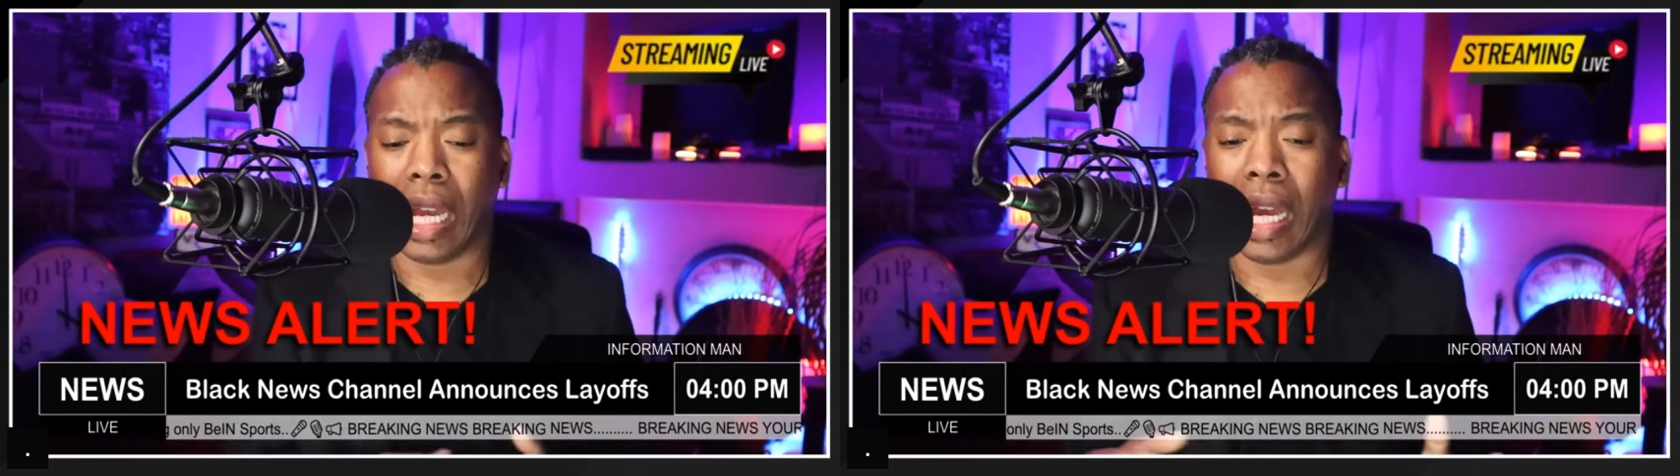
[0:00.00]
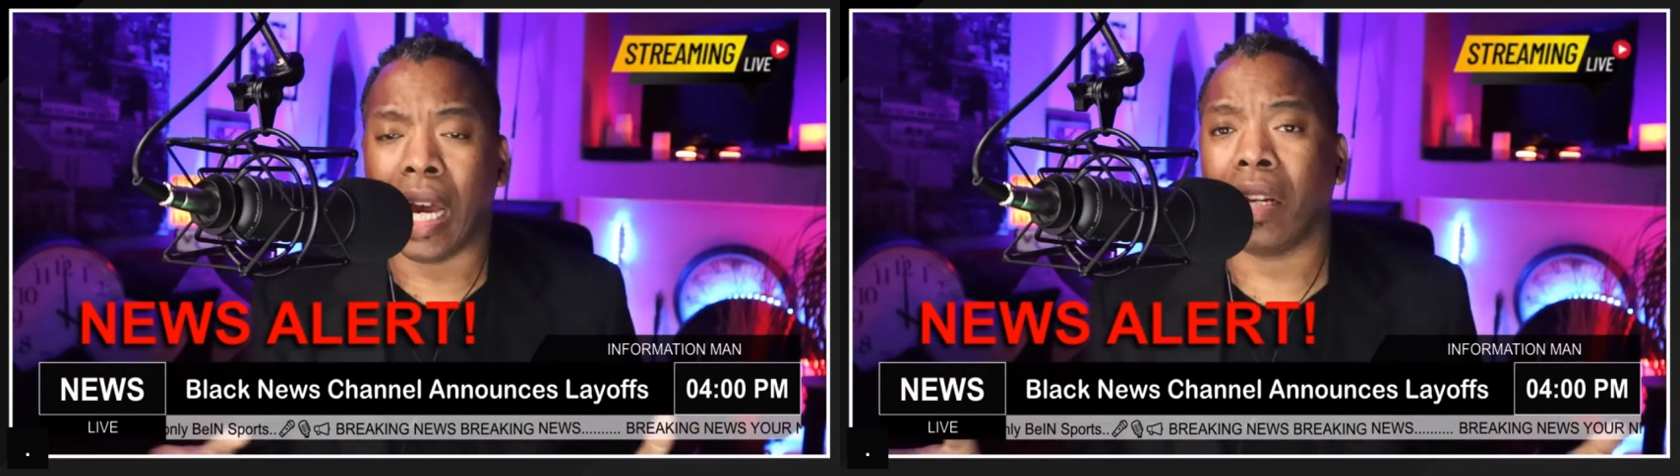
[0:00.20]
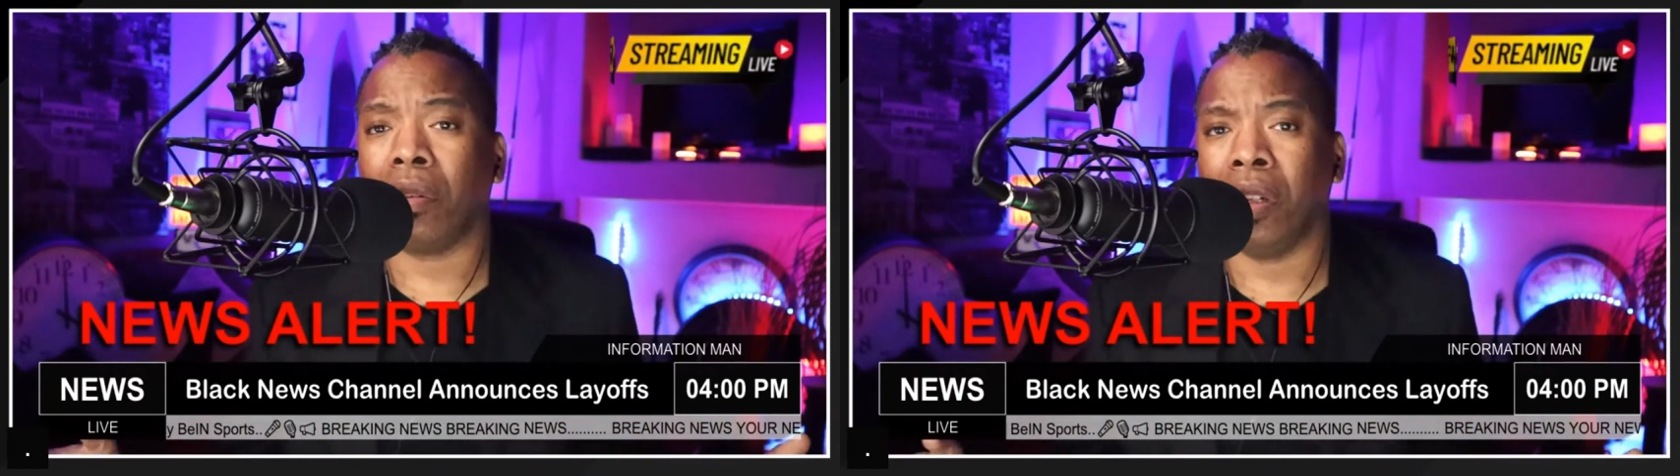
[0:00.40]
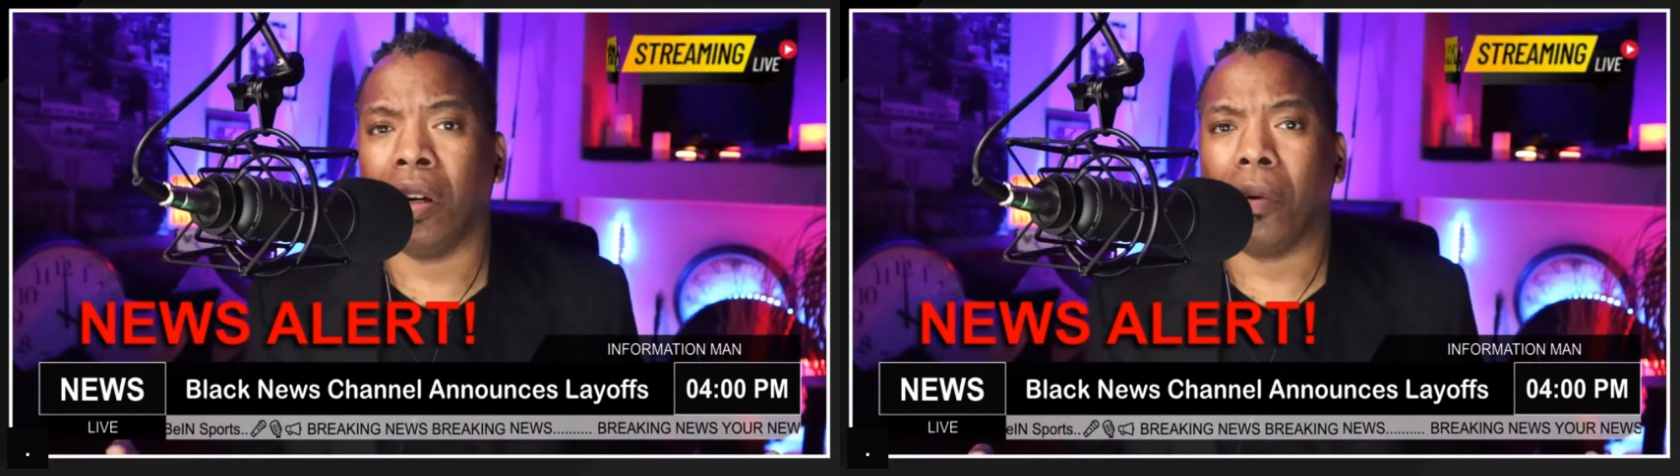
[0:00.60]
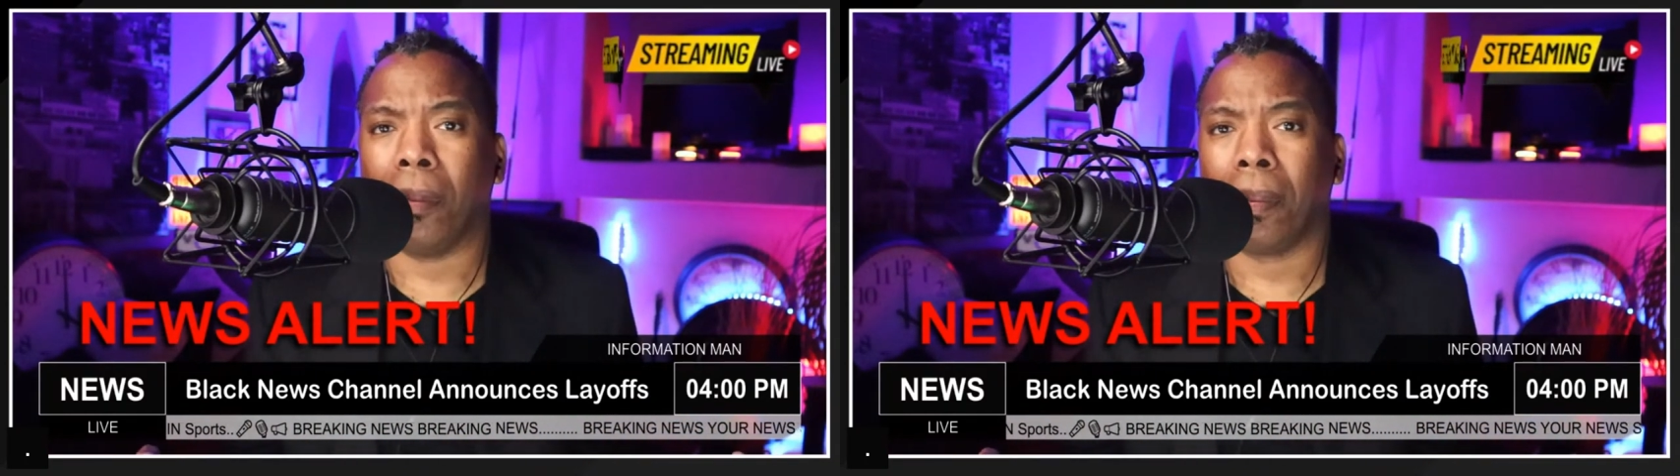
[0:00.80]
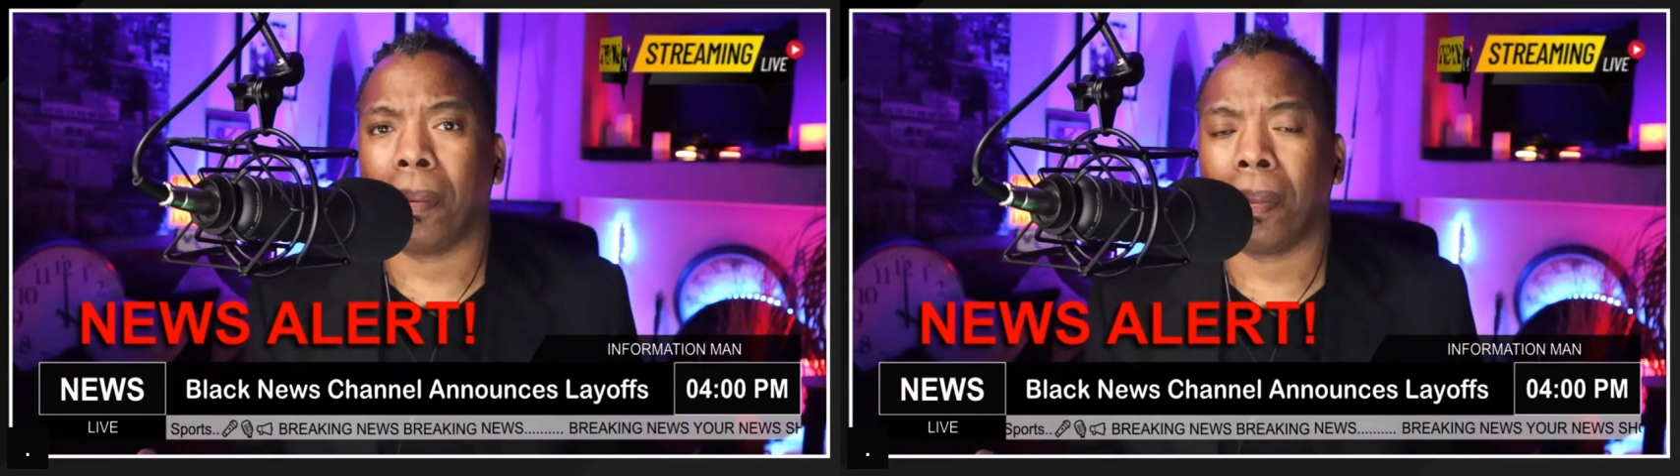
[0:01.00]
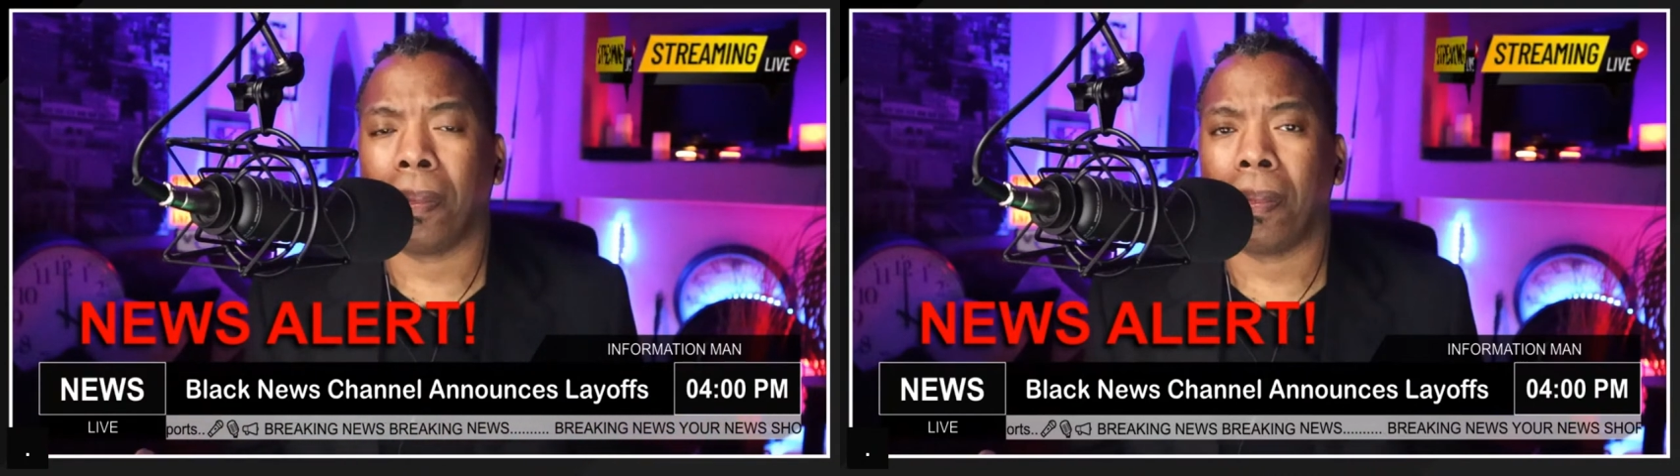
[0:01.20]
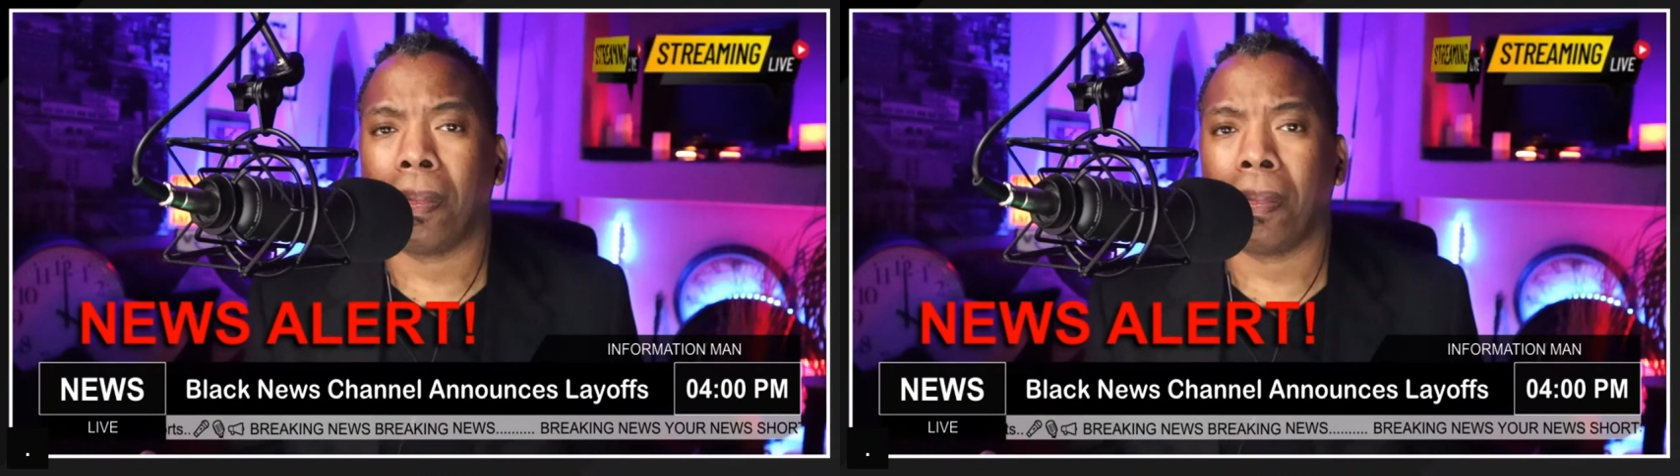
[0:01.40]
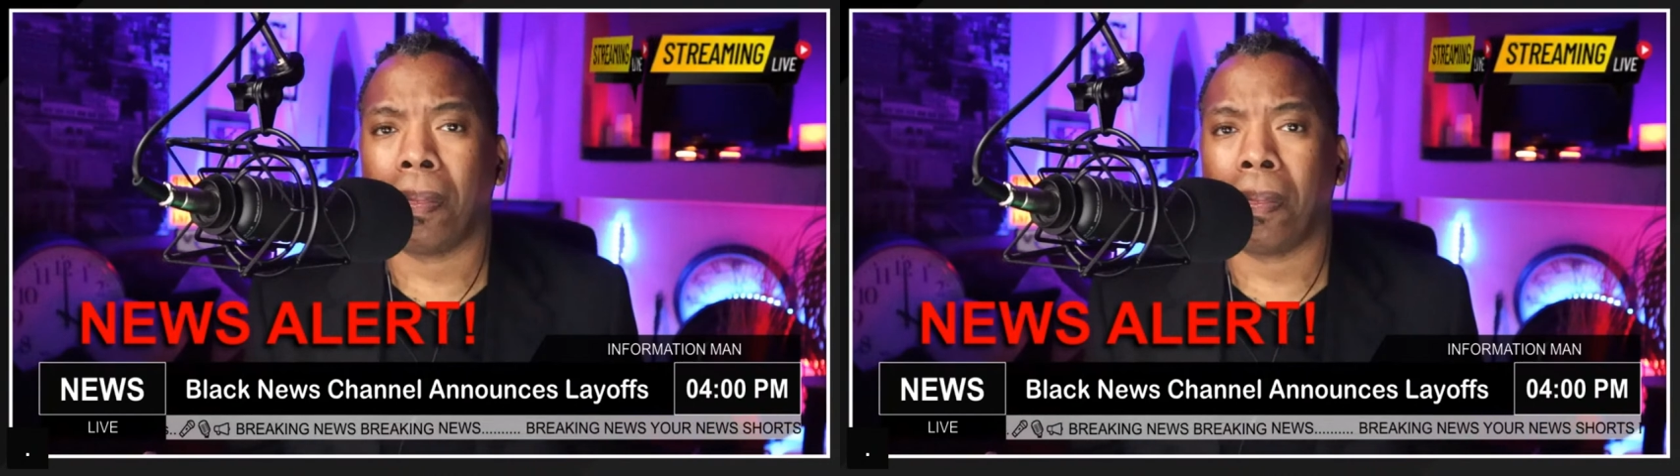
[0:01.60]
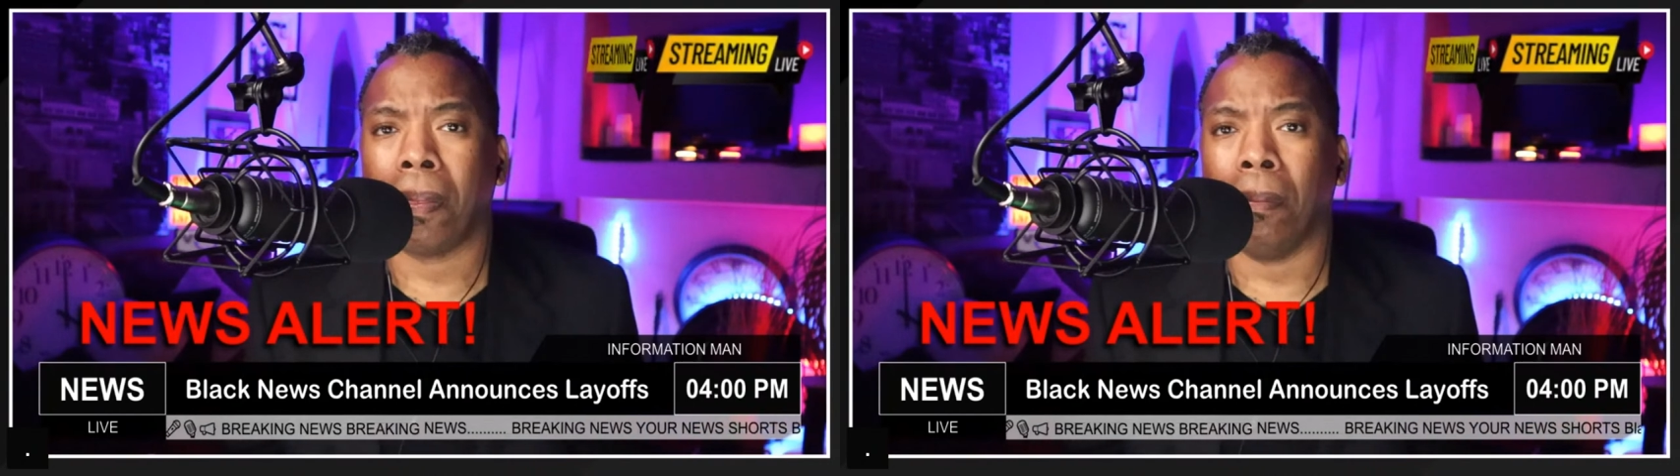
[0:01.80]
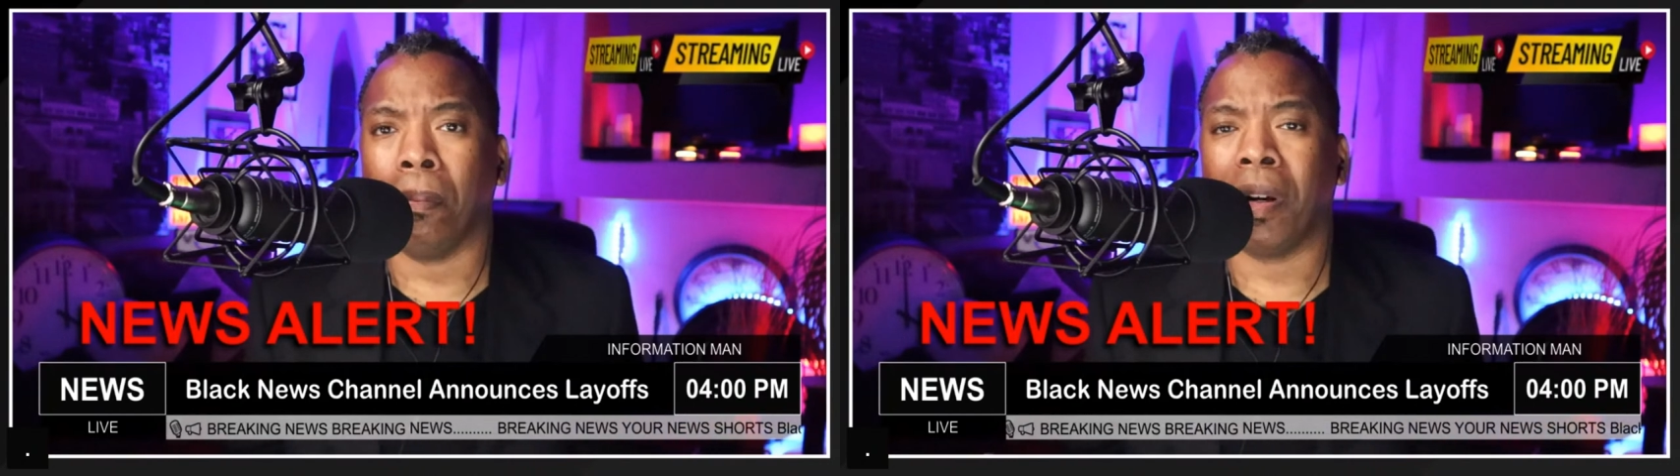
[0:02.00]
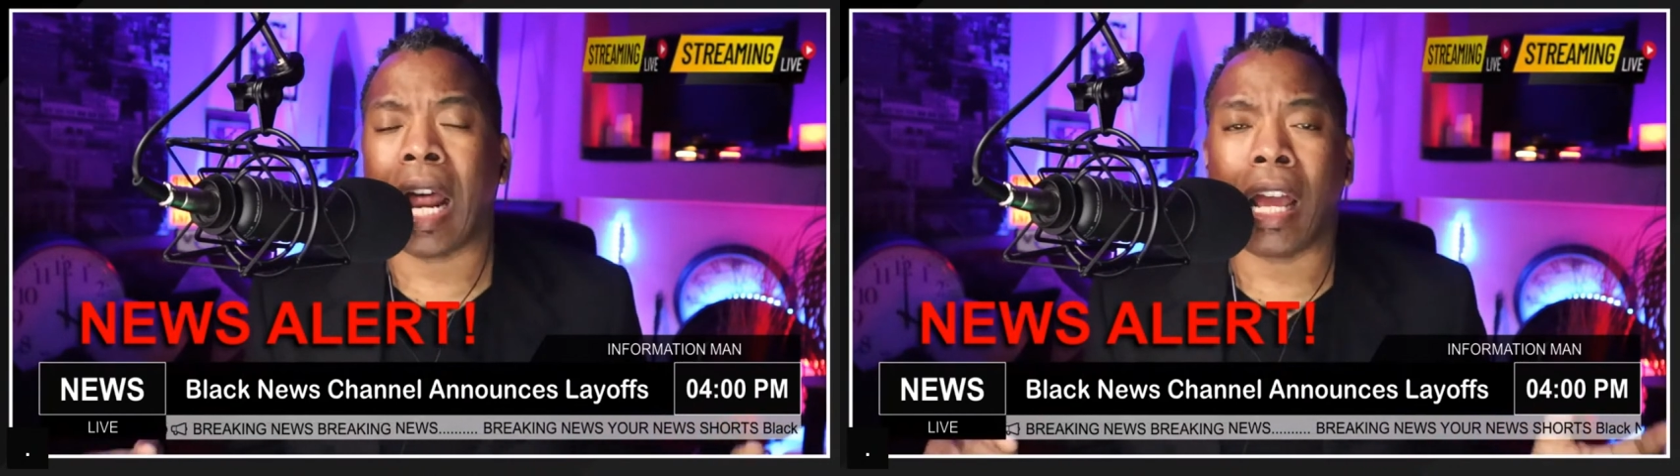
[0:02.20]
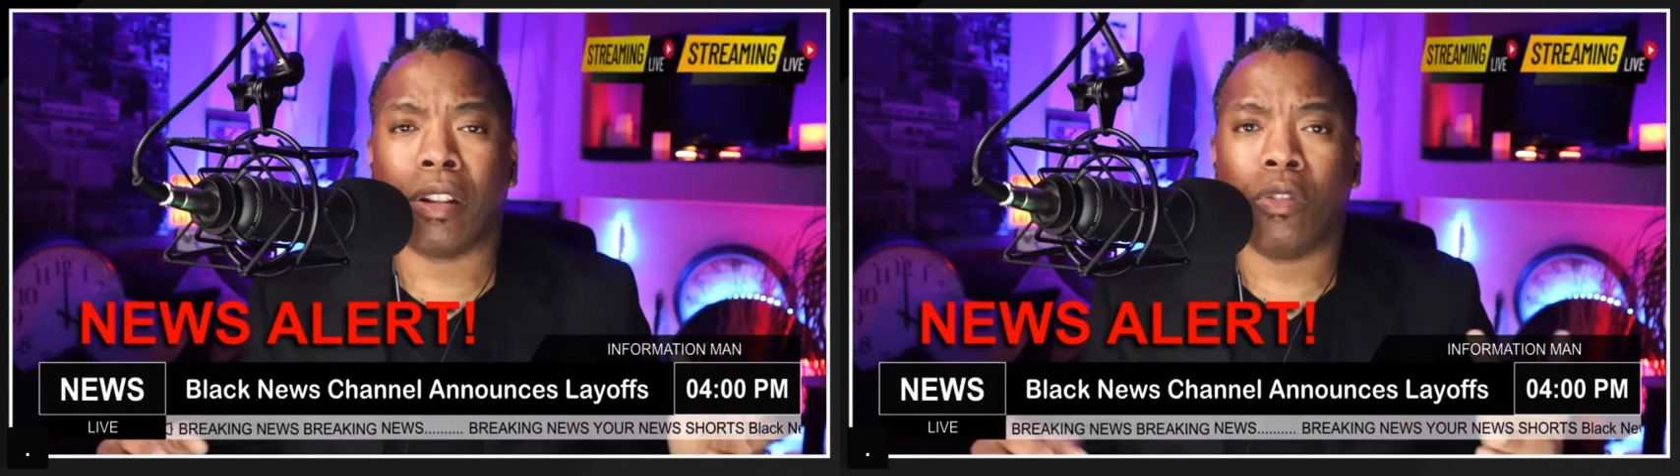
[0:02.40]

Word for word: I don't know. But I